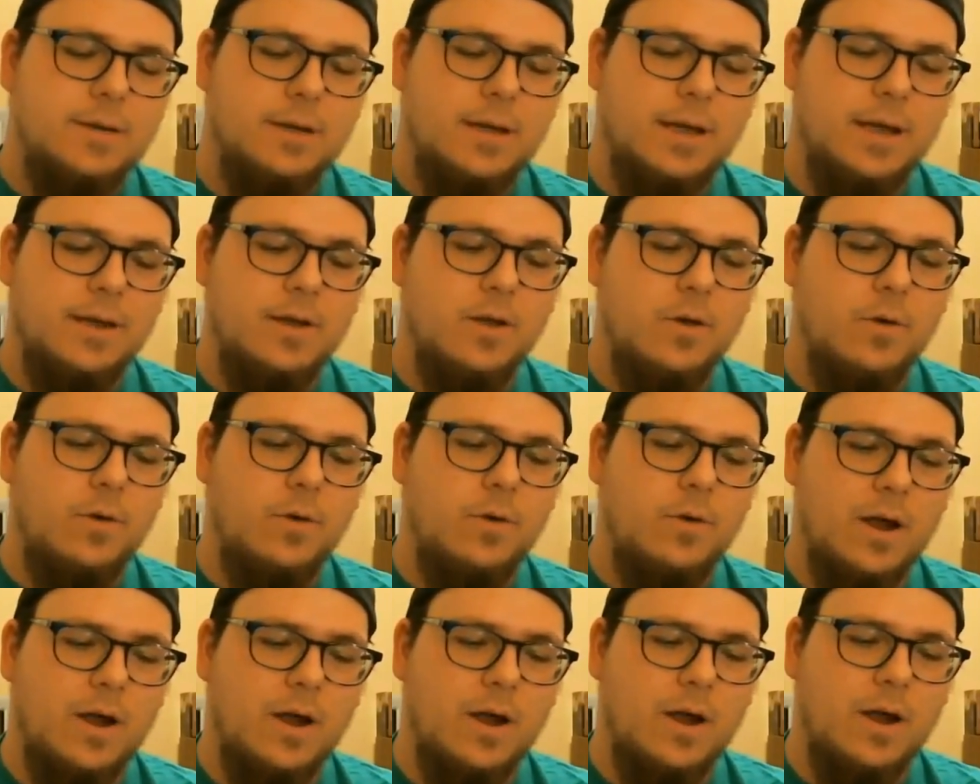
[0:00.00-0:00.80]
I
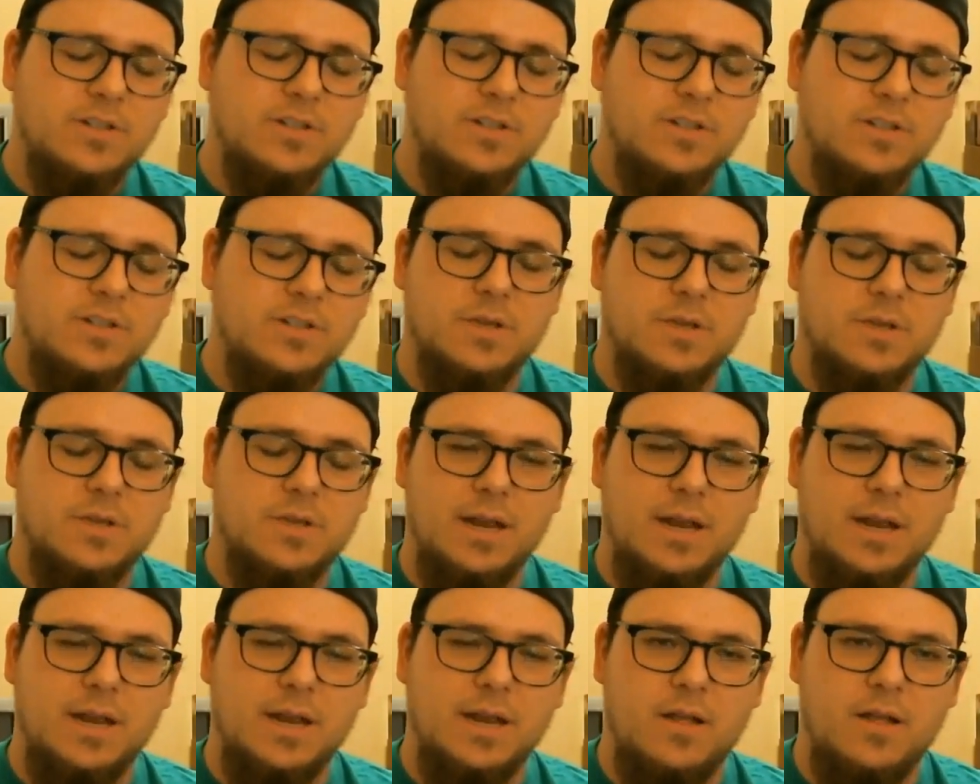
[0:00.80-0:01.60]
know originally I was going to
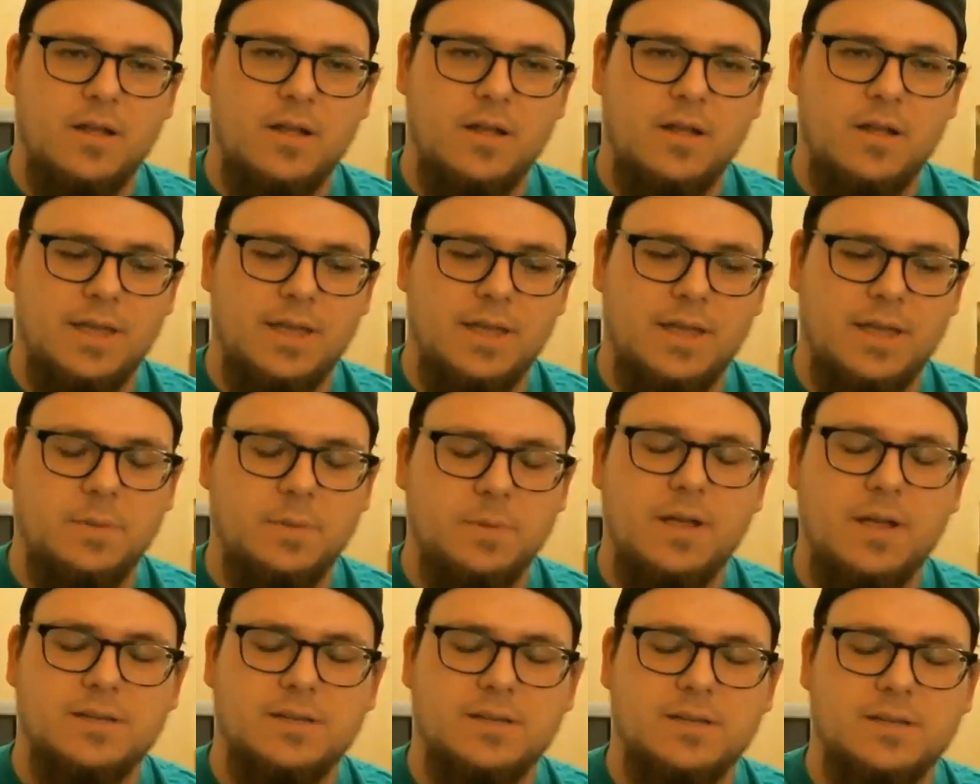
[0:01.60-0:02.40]
get it on the
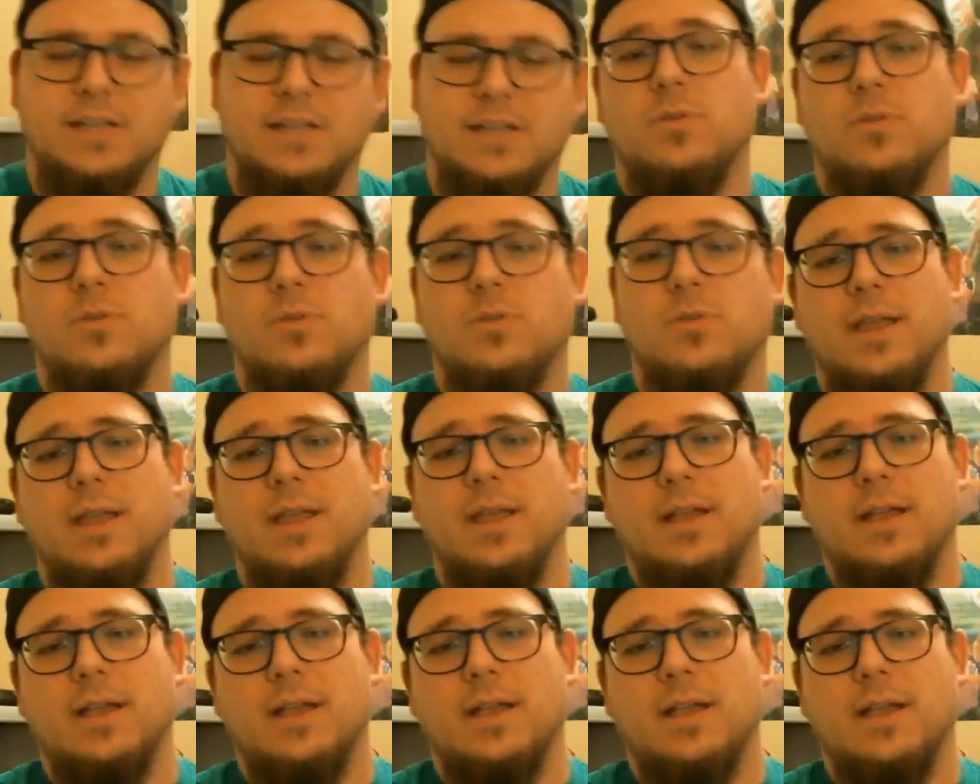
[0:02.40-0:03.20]
Xbox. That's what I
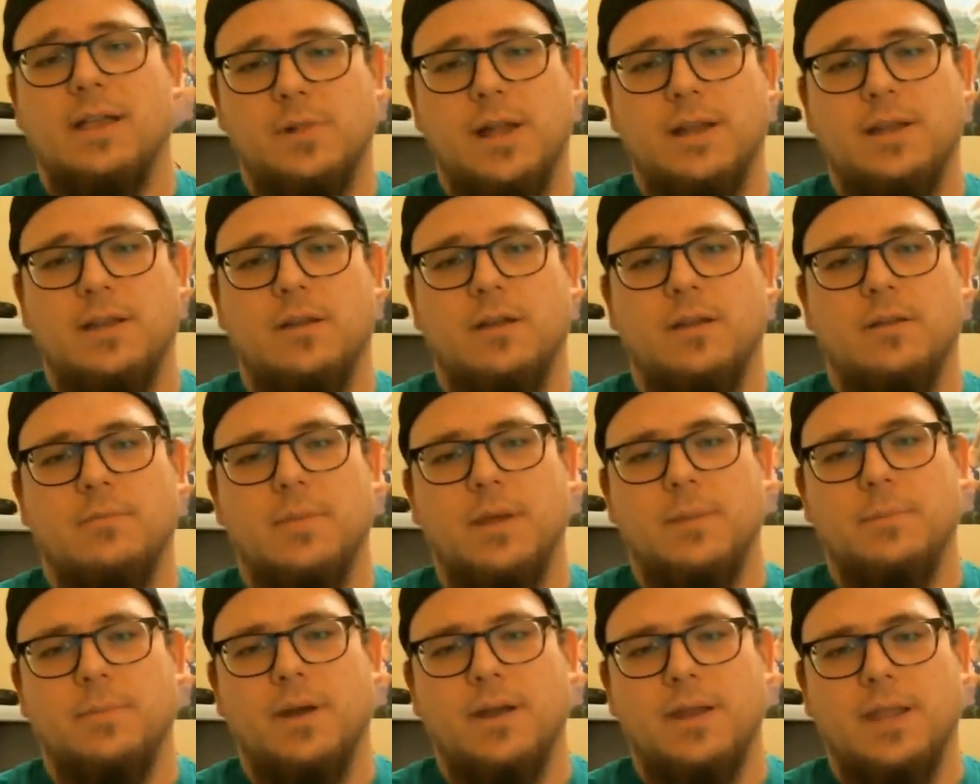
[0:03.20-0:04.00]
actually played it on.
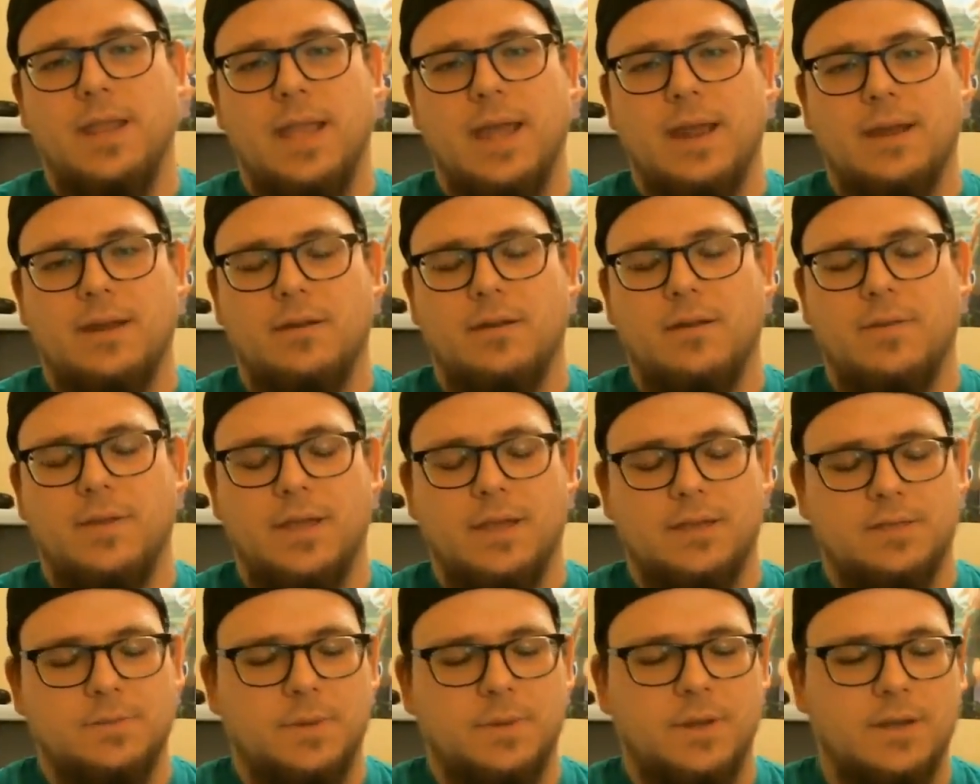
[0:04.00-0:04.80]
My buddy had it on the
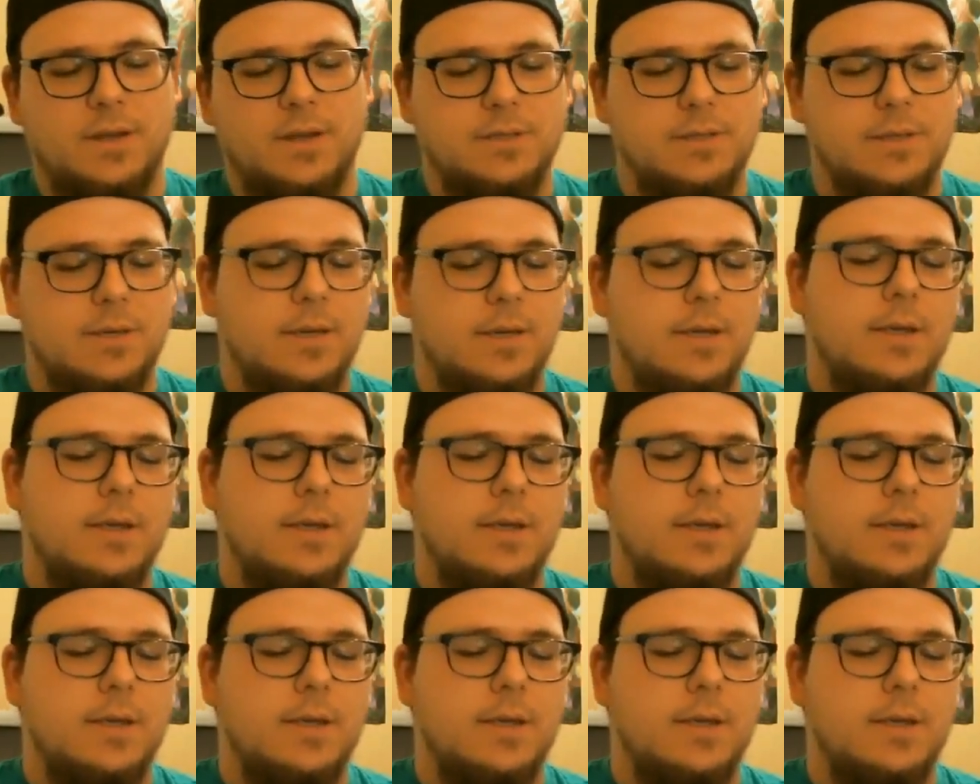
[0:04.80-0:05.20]
Xbox.